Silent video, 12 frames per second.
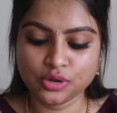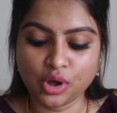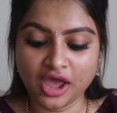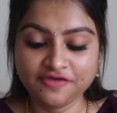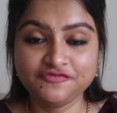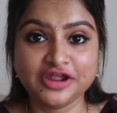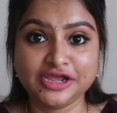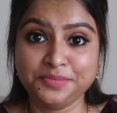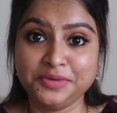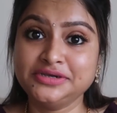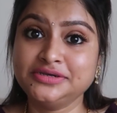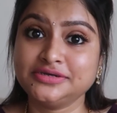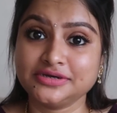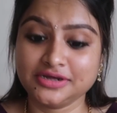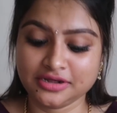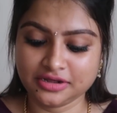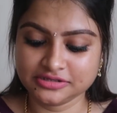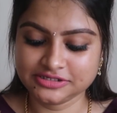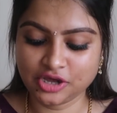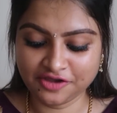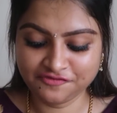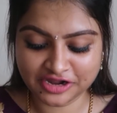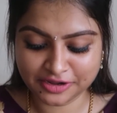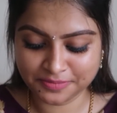So I've
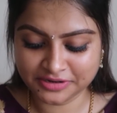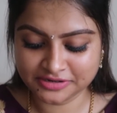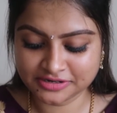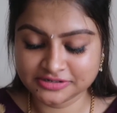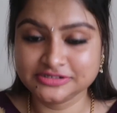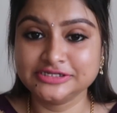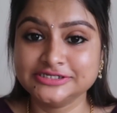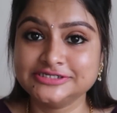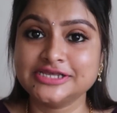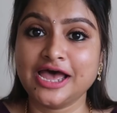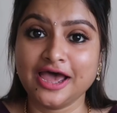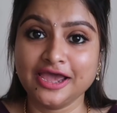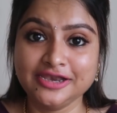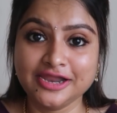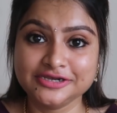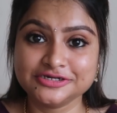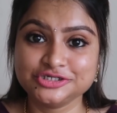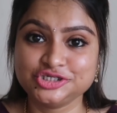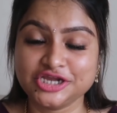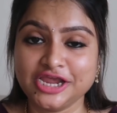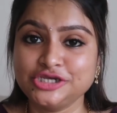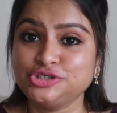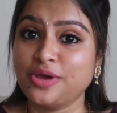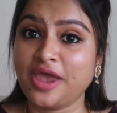recommended this highlighter
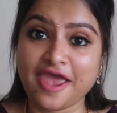shade to